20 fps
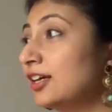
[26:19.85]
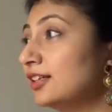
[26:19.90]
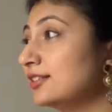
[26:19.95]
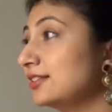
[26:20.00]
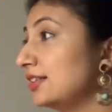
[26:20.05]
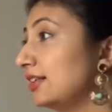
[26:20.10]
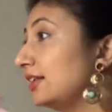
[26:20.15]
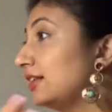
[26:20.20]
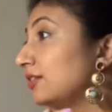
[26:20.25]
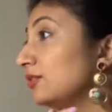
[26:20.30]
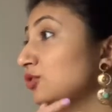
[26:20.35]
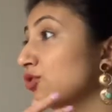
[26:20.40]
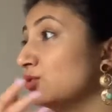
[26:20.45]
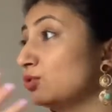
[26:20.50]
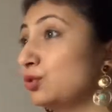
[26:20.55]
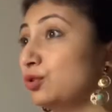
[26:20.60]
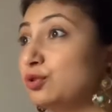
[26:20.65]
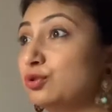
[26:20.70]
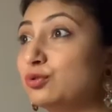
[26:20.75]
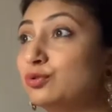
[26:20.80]
seeing 2
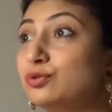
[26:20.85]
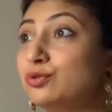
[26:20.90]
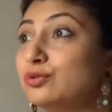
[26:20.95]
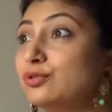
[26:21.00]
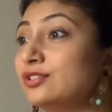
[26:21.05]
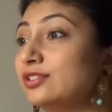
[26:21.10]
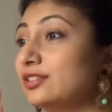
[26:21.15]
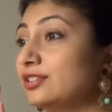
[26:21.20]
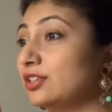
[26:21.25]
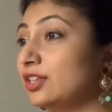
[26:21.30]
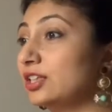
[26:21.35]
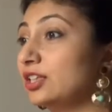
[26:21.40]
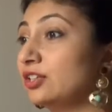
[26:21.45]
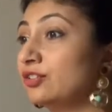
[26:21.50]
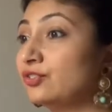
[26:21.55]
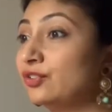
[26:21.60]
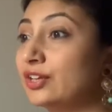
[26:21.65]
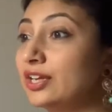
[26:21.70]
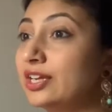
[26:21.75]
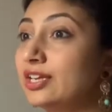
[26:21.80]
to 2s, 3 to
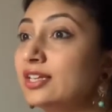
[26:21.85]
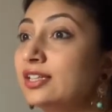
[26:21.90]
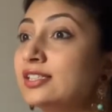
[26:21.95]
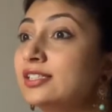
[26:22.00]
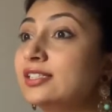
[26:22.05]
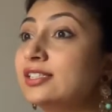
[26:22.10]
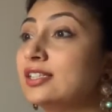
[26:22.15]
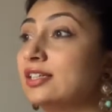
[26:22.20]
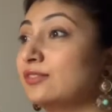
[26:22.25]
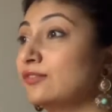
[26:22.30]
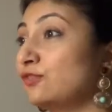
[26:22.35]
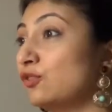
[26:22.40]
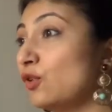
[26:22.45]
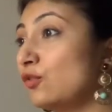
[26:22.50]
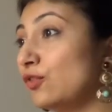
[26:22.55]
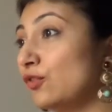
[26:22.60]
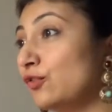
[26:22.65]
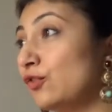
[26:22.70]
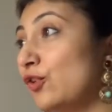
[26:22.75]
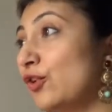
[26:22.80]
3s, 4
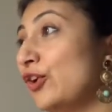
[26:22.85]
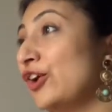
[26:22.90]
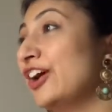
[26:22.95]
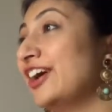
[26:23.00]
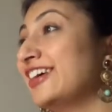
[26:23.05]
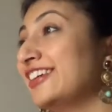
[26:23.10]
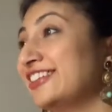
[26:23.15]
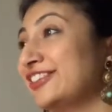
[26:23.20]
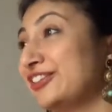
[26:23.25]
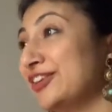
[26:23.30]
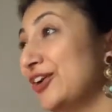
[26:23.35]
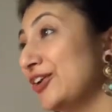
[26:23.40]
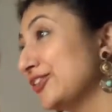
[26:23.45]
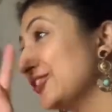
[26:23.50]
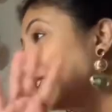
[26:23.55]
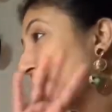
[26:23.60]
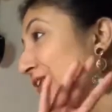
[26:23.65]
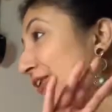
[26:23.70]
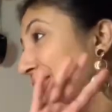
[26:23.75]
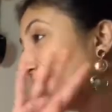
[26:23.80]
for 4s,
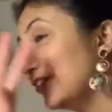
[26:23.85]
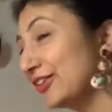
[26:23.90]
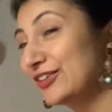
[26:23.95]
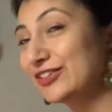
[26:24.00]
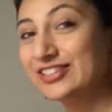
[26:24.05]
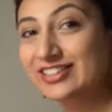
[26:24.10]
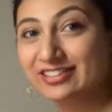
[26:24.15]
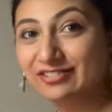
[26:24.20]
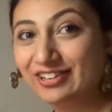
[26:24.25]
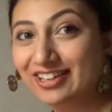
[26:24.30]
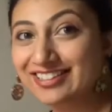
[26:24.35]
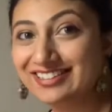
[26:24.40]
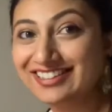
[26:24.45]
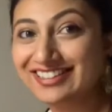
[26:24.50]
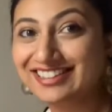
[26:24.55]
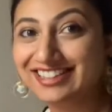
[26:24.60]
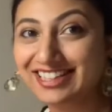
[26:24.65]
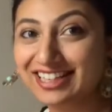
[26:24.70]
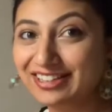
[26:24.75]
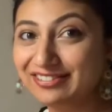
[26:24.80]
all those
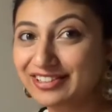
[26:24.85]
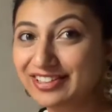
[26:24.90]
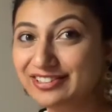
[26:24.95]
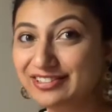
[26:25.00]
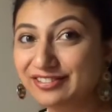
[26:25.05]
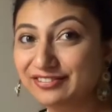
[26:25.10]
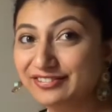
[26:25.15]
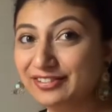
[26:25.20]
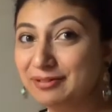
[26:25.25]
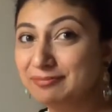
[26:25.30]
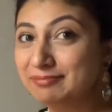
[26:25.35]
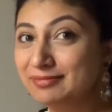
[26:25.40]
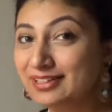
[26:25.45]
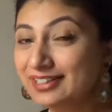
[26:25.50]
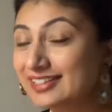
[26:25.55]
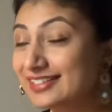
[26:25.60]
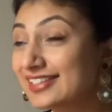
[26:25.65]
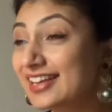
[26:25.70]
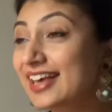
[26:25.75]
crazy series of numbers.